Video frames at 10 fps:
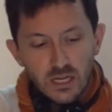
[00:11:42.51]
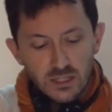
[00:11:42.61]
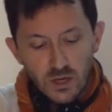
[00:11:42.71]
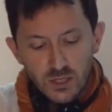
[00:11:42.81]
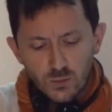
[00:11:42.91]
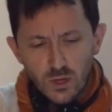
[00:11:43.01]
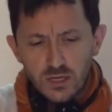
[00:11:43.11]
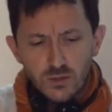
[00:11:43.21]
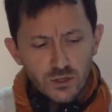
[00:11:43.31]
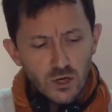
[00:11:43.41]
So I just want
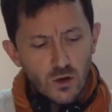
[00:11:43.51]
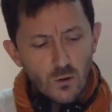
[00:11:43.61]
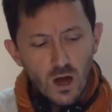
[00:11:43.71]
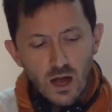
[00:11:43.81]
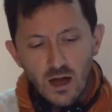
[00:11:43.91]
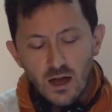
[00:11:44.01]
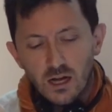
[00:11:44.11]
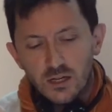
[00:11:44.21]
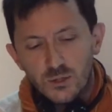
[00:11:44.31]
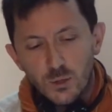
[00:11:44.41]
to show
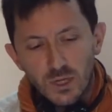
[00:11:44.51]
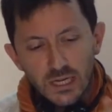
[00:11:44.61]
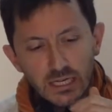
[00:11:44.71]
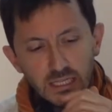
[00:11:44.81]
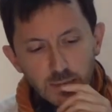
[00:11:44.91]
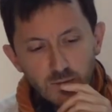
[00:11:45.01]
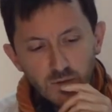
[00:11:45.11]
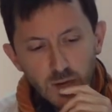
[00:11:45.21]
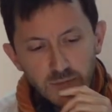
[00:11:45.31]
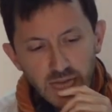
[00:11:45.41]
a 2-minute clip
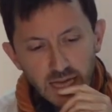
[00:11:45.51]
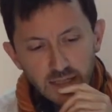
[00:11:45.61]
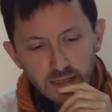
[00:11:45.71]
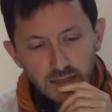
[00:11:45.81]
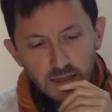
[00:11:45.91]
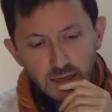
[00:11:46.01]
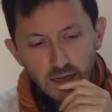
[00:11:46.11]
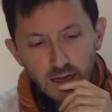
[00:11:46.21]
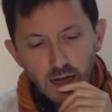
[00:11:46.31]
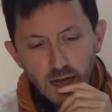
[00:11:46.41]
from that.
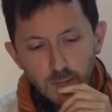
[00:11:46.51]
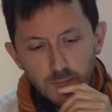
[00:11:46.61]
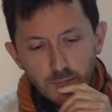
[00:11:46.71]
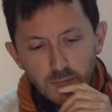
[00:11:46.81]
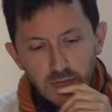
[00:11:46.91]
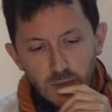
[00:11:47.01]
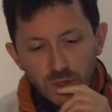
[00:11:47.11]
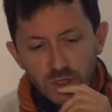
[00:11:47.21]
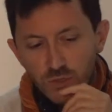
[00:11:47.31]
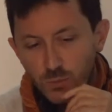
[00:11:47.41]
It
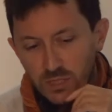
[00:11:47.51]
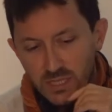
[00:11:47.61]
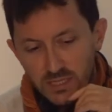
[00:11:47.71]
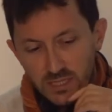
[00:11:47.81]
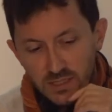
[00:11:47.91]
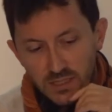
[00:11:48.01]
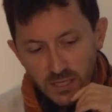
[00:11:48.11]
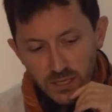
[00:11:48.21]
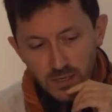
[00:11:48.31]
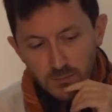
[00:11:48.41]
was just released this
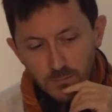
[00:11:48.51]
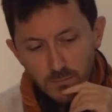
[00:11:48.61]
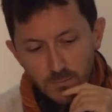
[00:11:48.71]
year.